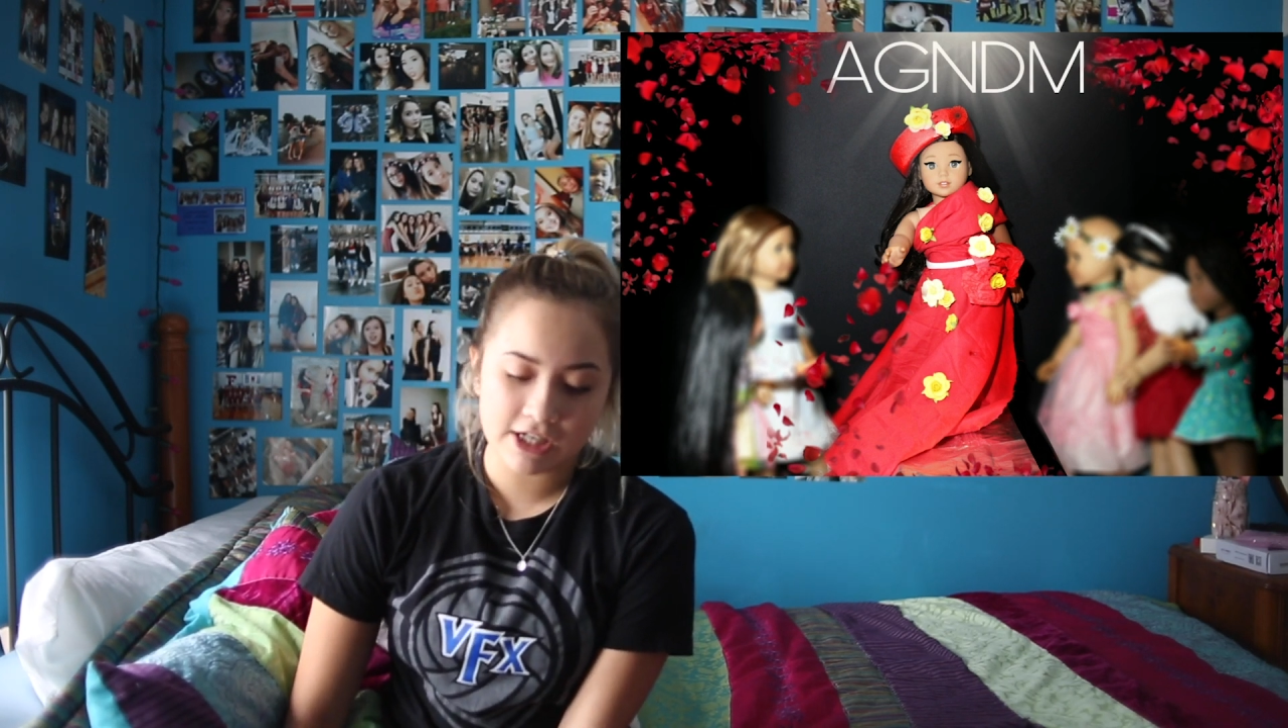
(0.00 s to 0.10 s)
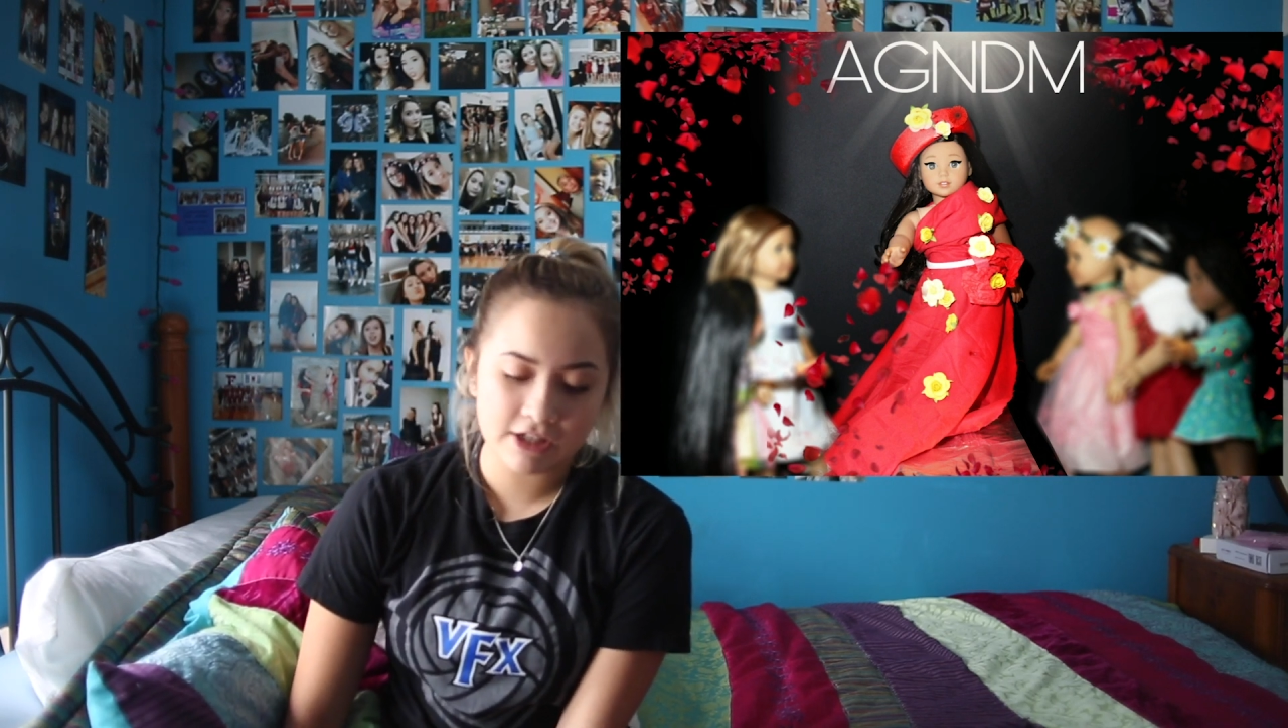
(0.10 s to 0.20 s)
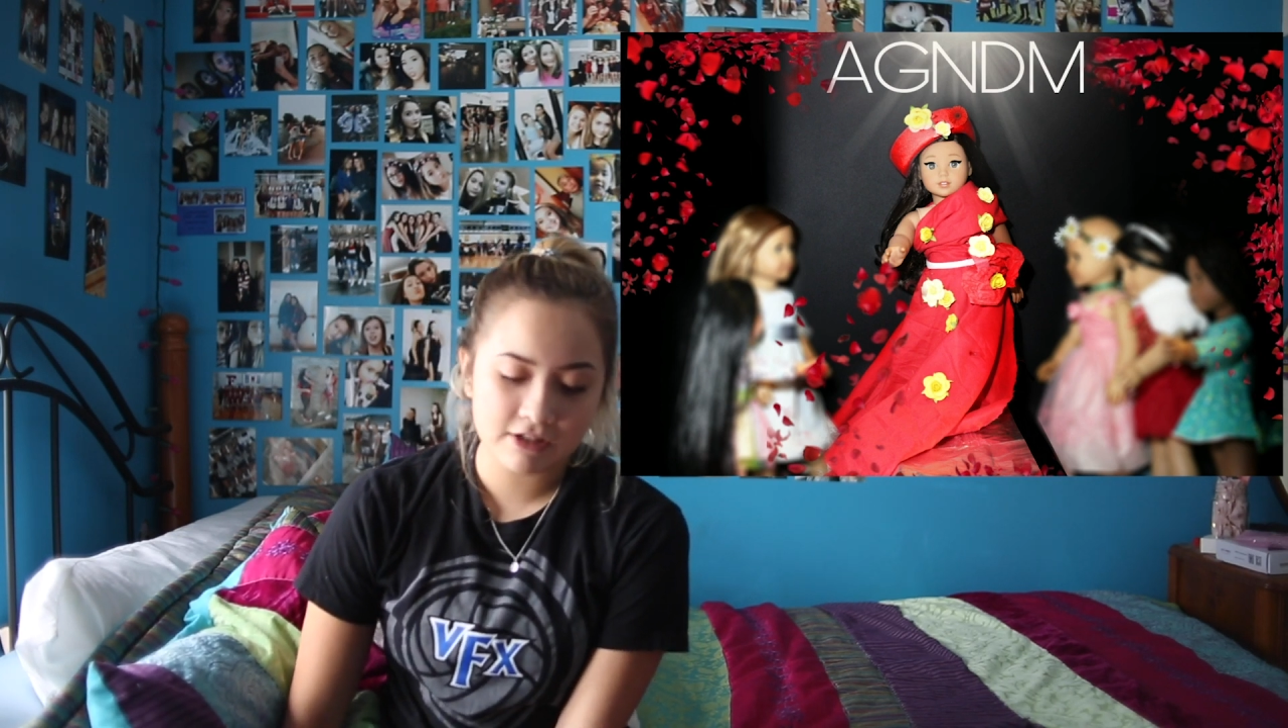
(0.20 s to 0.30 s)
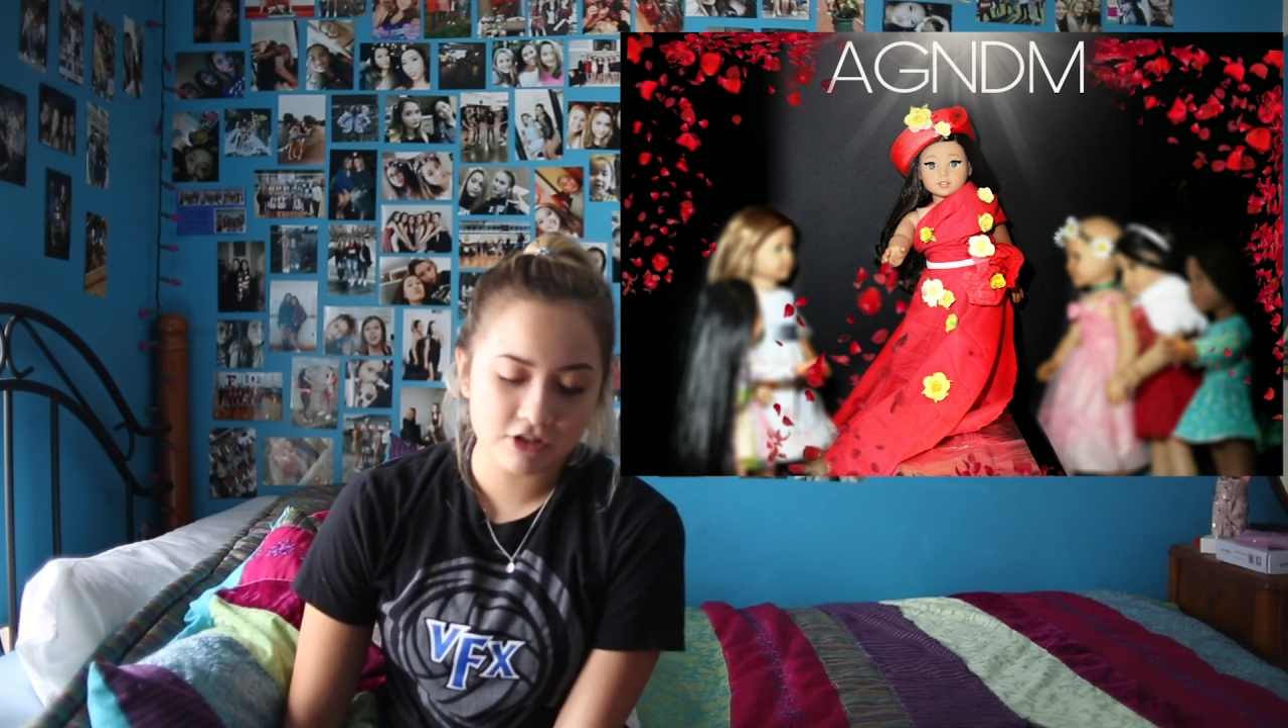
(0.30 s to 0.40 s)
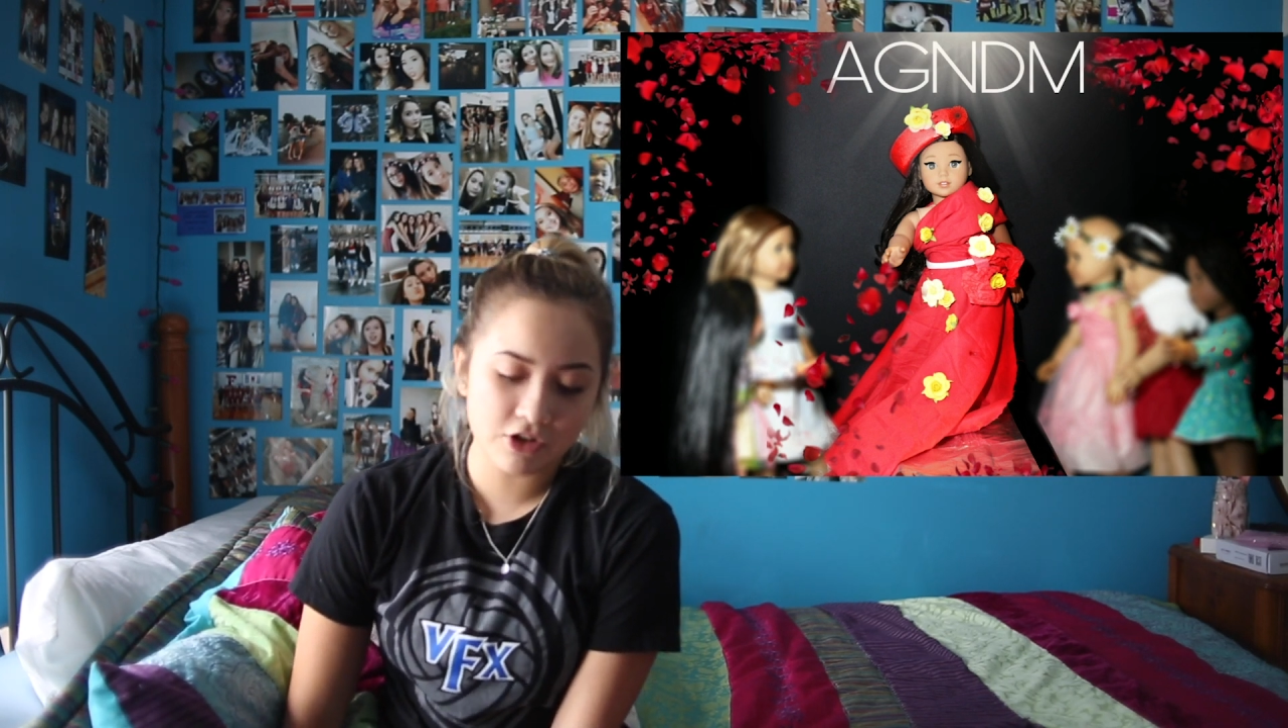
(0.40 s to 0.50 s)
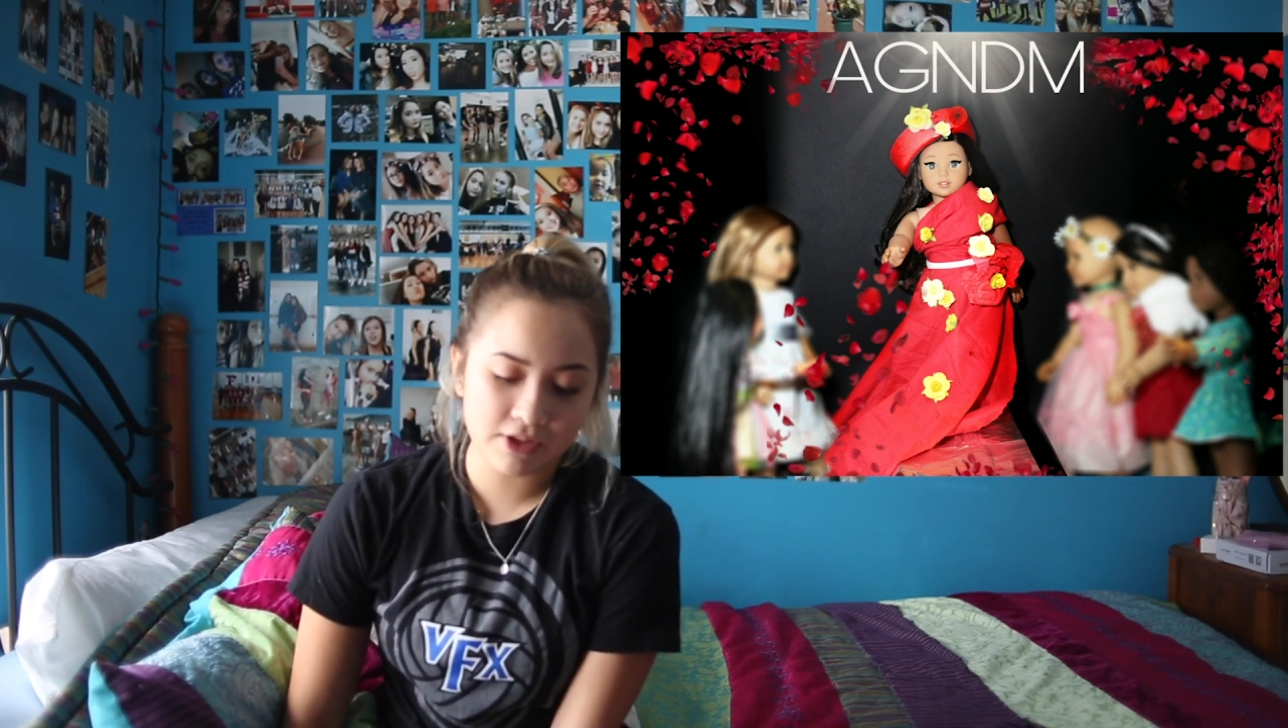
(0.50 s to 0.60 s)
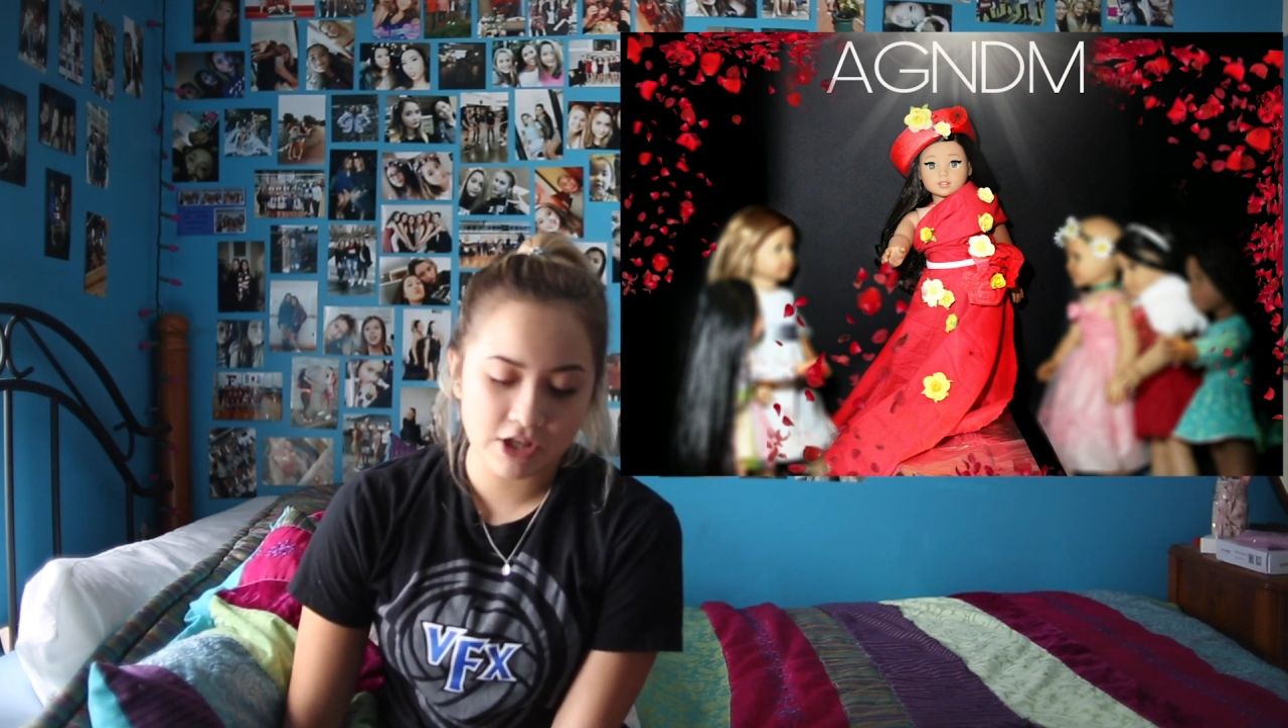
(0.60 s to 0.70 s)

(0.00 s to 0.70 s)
I know